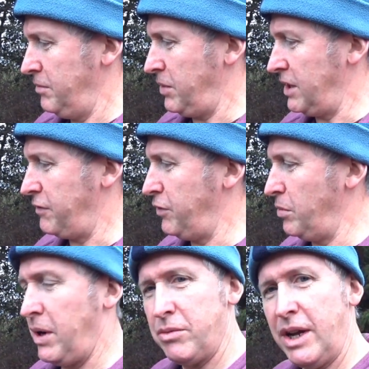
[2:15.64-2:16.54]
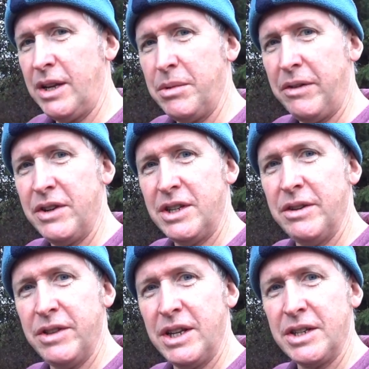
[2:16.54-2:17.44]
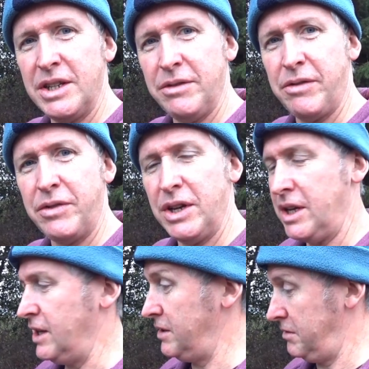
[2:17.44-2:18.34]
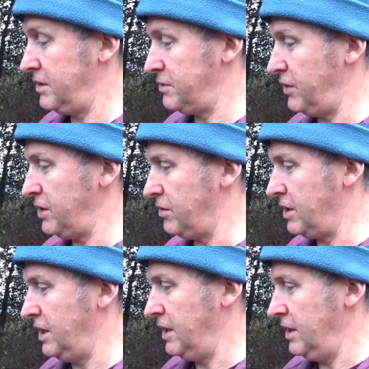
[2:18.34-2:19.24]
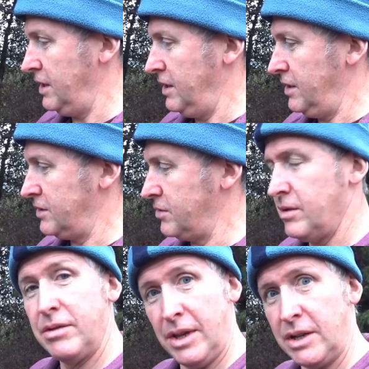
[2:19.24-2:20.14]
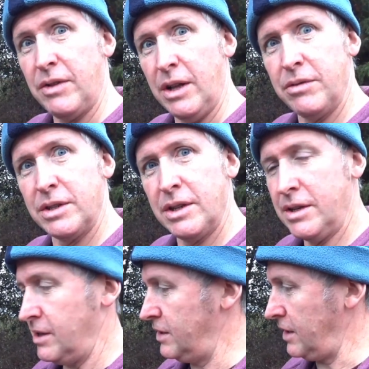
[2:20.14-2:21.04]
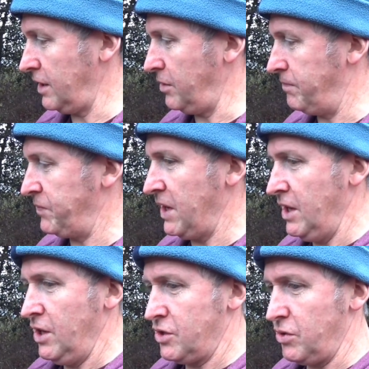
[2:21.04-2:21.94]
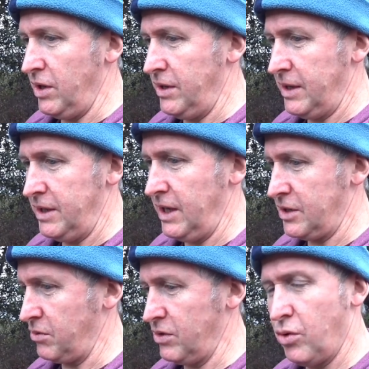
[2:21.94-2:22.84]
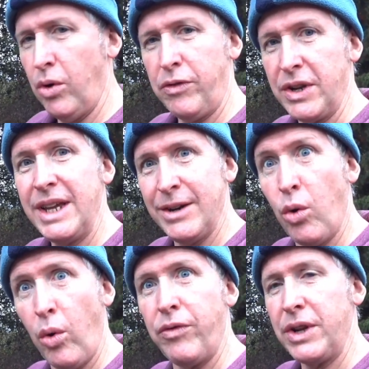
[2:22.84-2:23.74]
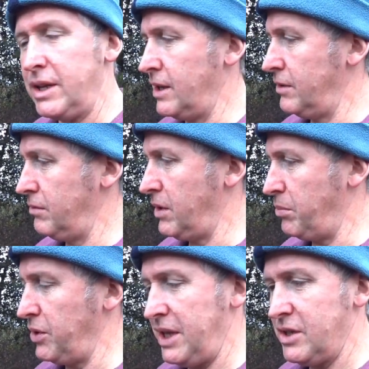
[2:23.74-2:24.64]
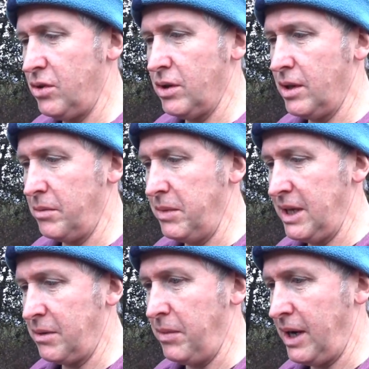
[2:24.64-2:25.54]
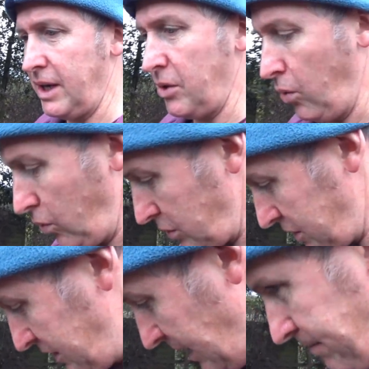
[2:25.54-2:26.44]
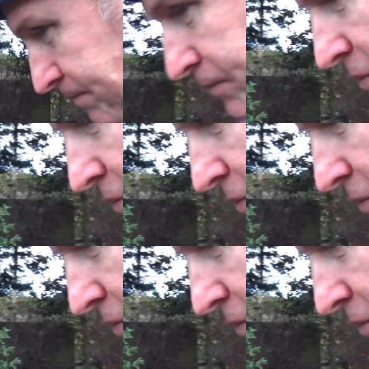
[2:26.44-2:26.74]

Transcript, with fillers: Buying a four pound item and having it delivered the next day for free. It's very good. So, thanks for Halfords. Thank you. So, uh, yeah, so and hopefully, hopefully, when I put these on, it'll make my old stem,